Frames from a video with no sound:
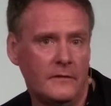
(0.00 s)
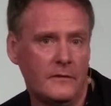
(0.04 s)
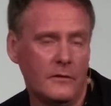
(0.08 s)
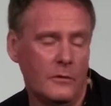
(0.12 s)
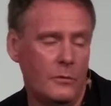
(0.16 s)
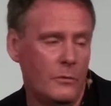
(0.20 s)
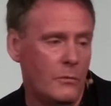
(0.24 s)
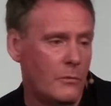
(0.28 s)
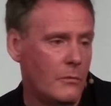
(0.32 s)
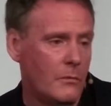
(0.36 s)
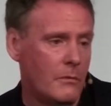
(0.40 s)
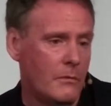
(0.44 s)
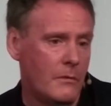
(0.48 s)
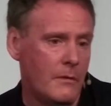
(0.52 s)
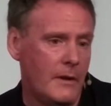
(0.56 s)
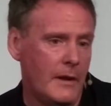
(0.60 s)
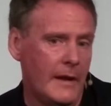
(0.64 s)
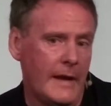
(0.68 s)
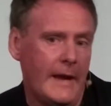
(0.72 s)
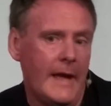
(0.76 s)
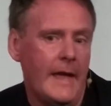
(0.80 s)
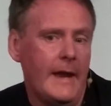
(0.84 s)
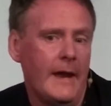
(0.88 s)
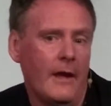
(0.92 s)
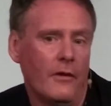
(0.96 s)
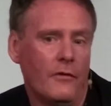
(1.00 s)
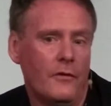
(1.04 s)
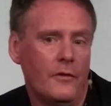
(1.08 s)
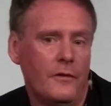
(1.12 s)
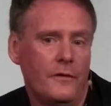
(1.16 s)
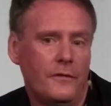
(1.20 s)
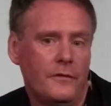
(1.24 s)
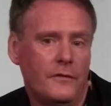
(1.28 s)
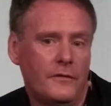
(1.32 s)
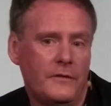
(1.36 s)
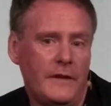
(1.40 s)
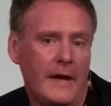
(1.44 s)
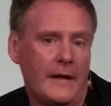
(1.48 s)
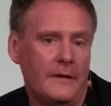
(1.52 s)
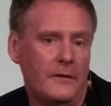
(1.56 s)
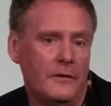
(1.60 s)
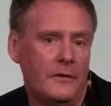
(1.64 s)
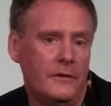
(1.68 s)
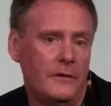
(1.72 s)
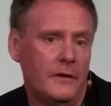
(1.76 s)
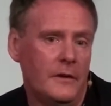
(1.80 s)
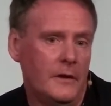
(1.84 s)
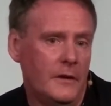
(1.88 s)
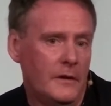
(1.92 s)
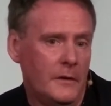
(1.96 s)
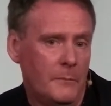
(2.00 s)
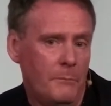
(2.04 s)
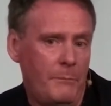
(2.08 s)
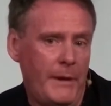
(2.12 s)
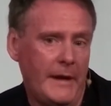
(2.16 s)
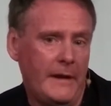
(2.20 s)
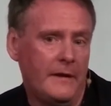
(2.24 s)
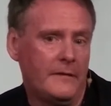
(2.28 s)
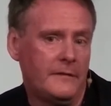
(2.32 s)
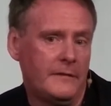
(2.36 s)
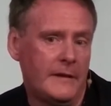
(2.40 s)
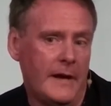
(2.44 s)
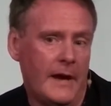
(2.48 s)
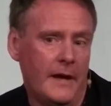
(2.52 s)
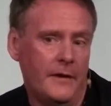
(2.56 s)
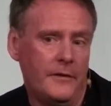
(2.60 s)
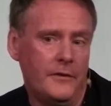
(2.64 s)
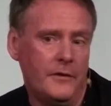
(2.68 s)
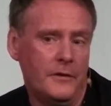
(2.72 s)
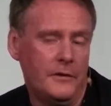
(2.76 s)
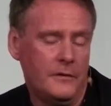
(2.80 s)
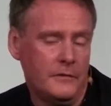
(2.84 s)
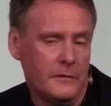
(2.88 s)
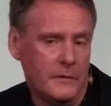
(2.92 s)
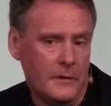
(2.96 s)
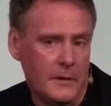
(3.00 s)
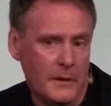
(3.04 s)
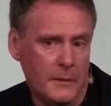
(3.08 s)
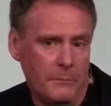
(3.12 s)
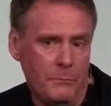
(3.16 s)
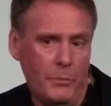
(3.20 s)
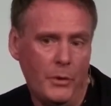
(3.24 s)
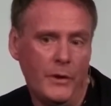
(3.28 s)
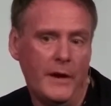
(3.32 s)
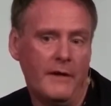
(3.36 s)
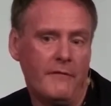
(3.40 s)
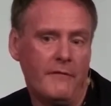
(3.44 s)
So like any other standard, pick a standard and put